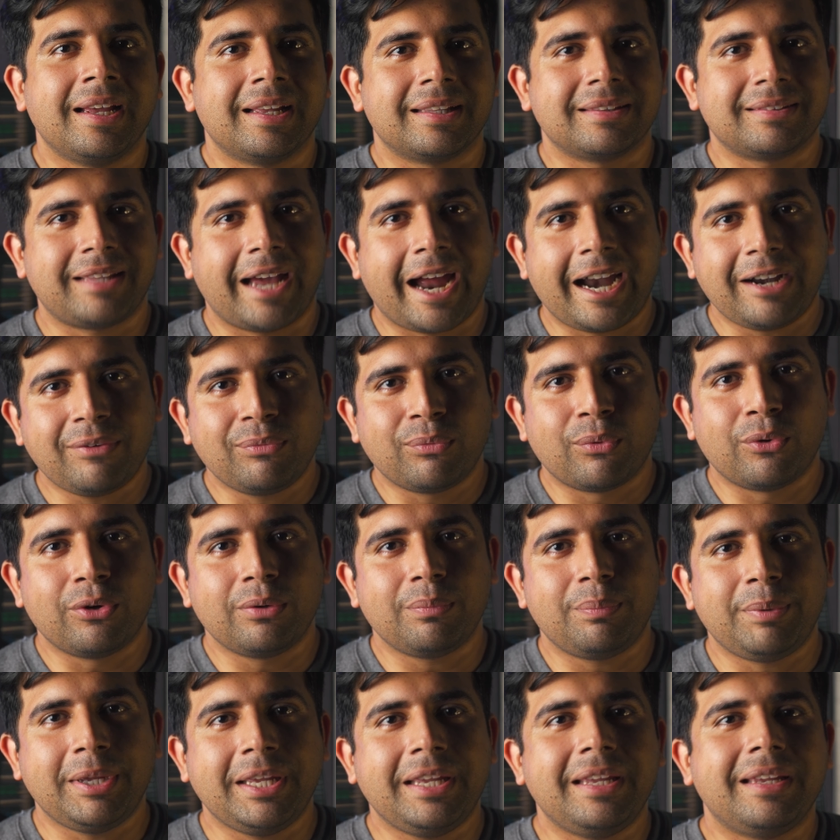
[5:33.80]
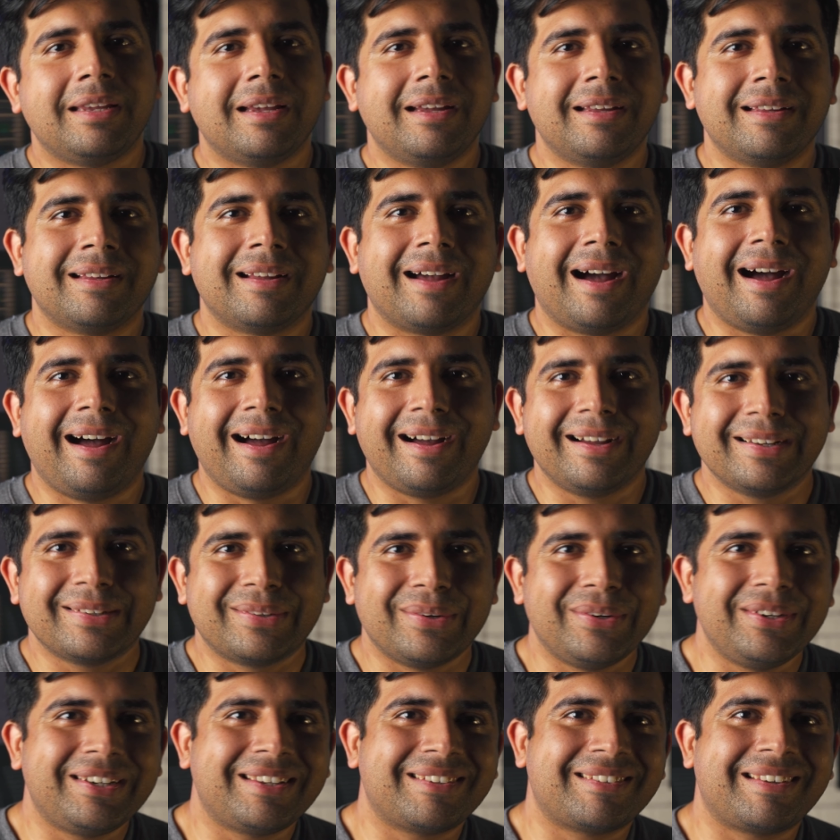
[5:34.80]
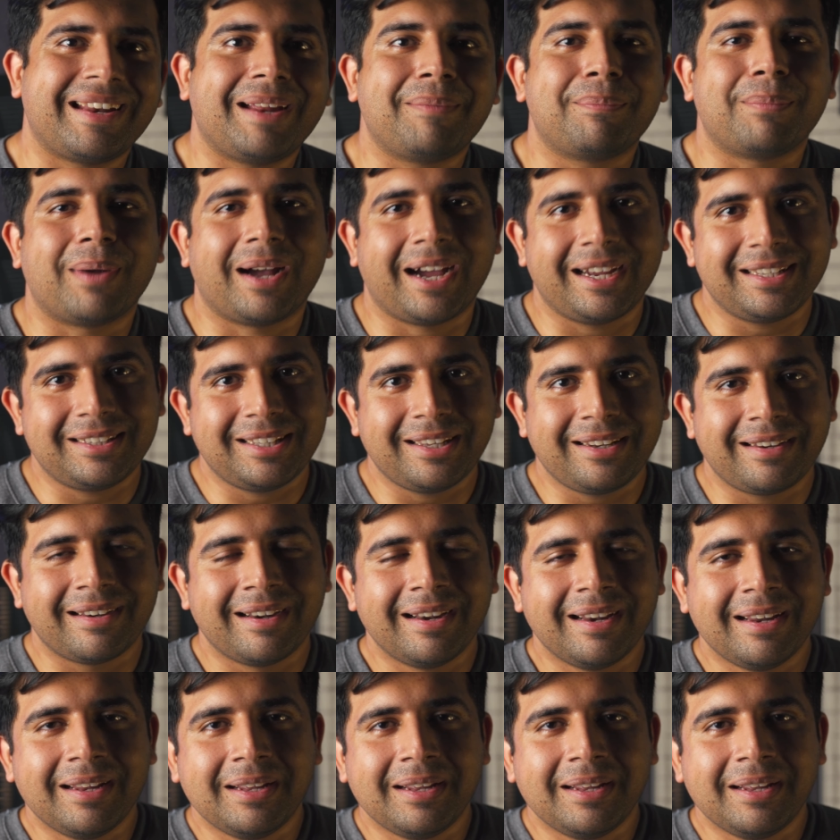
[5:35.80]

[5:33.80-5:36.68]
that won't be a good step either.